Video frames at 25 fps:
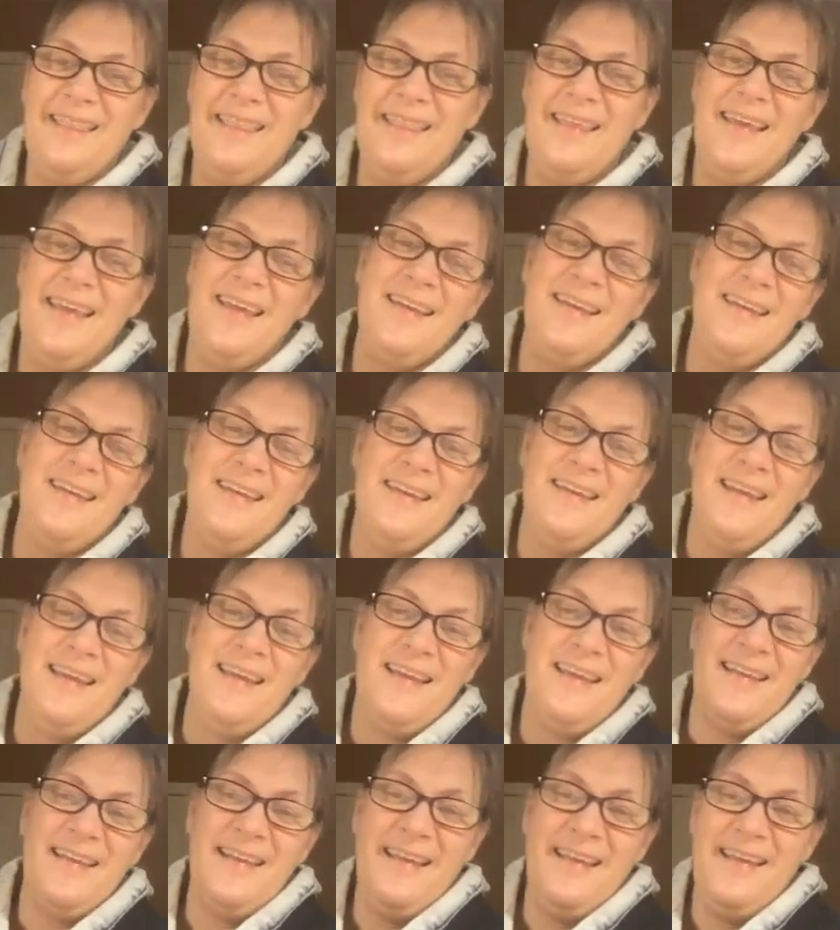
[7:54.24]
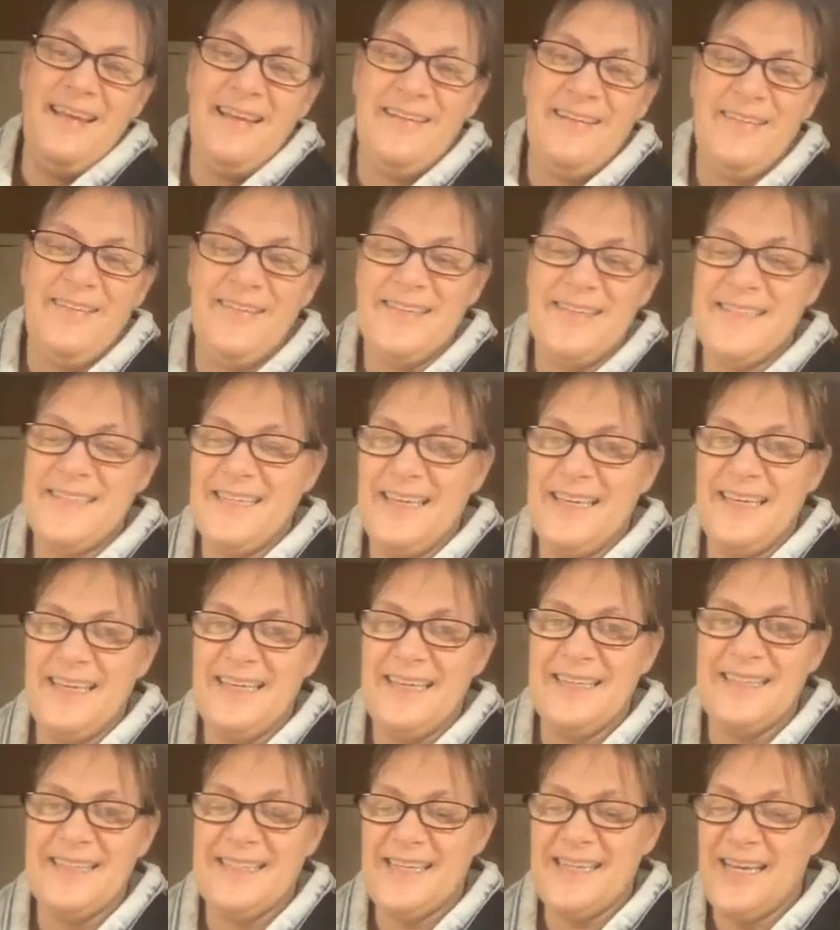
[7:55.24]
Then of course I
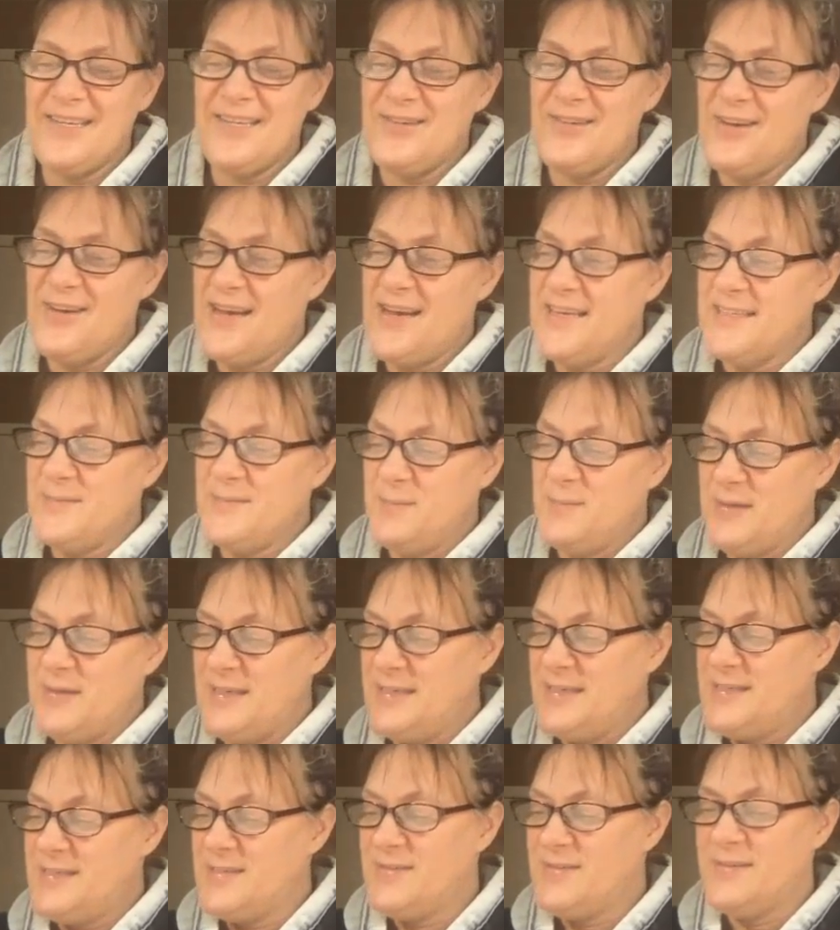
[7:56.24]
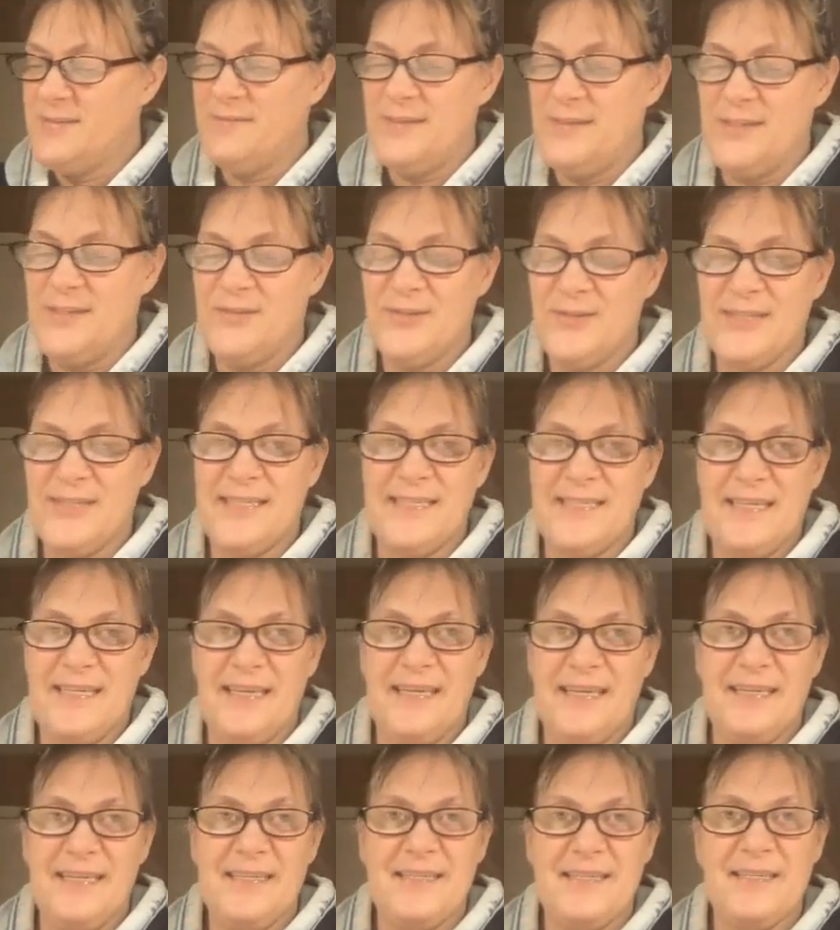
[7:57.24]
get sidetracked, but it's sort of
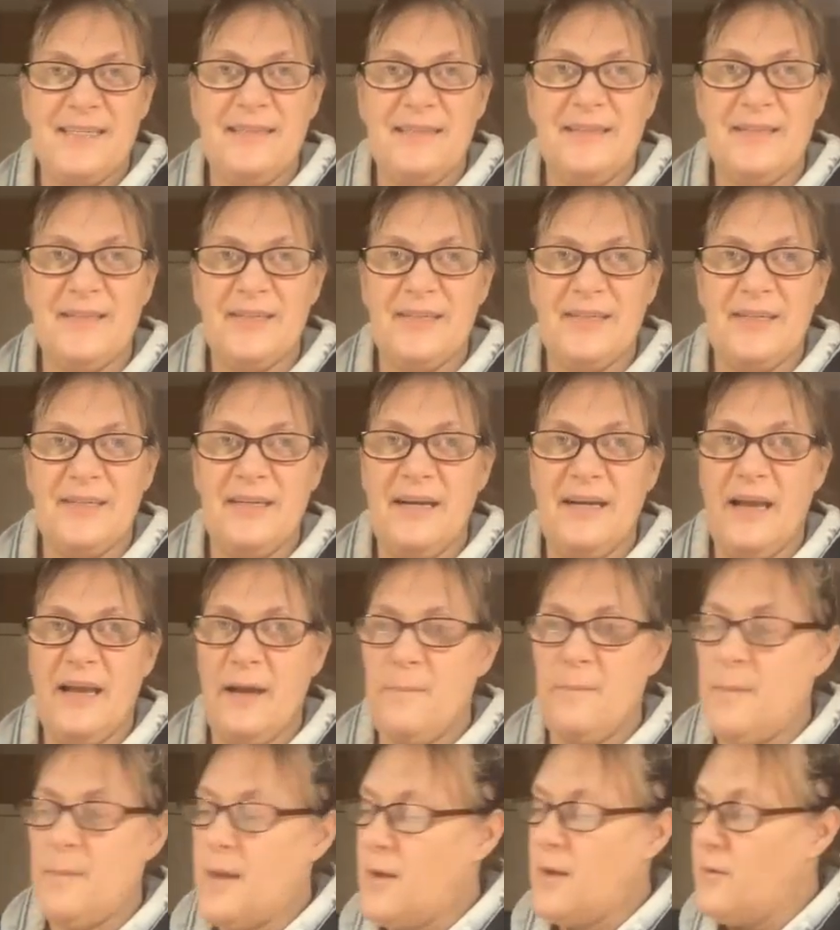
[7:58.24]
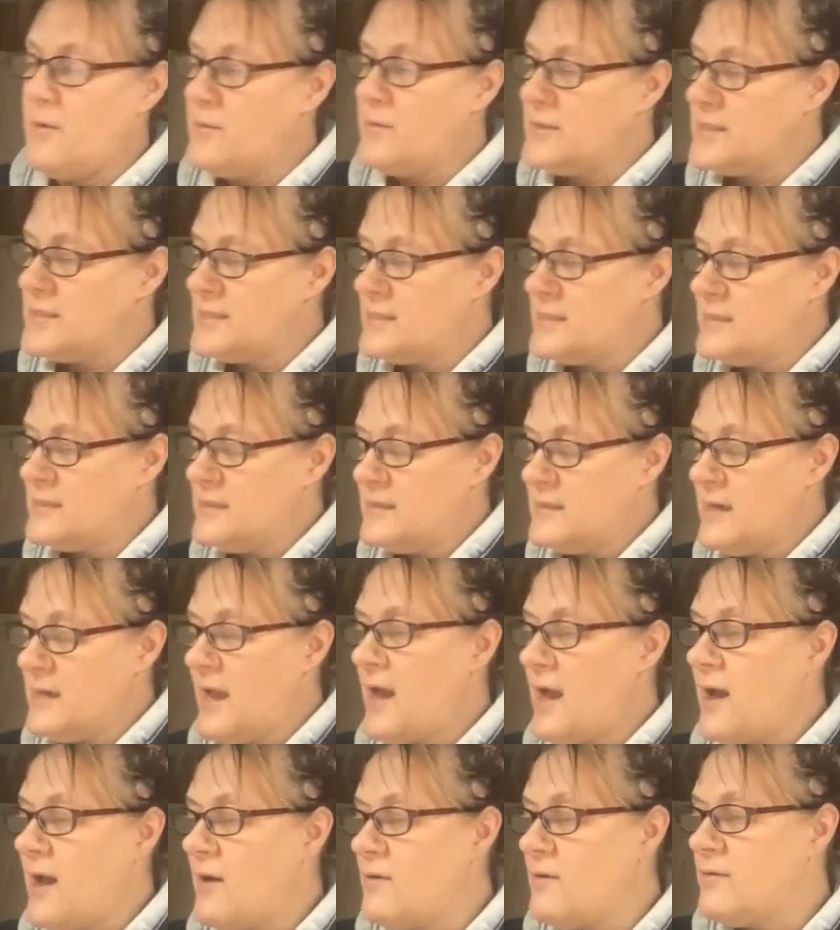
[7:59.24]
interesting to learn about
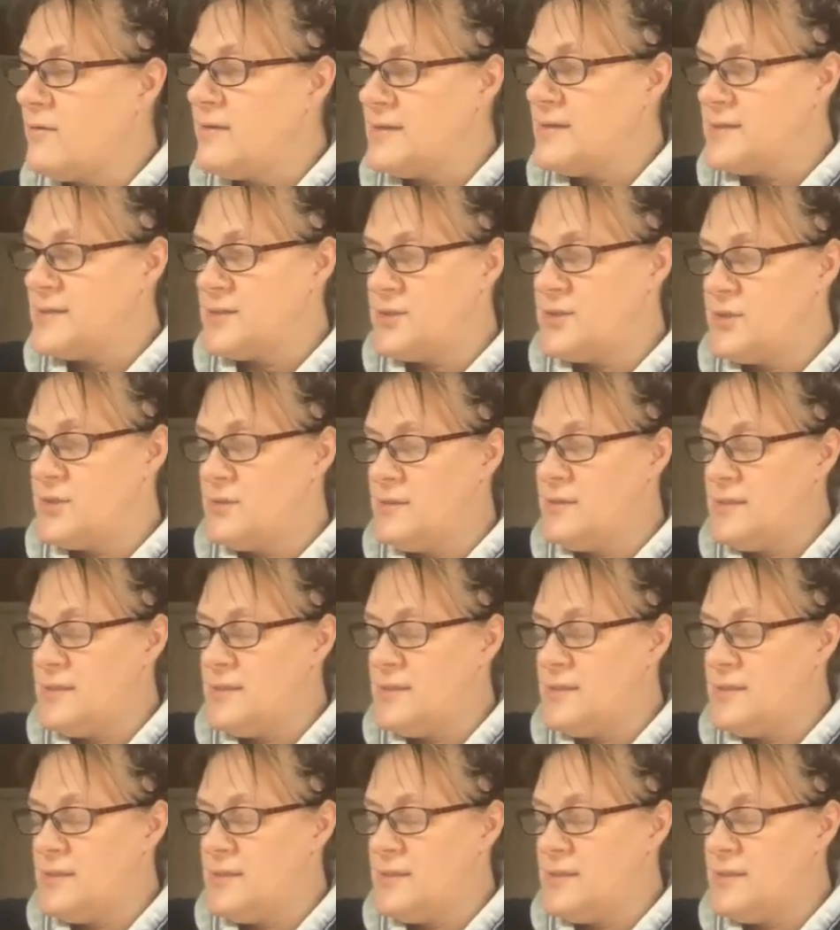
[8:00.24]
how this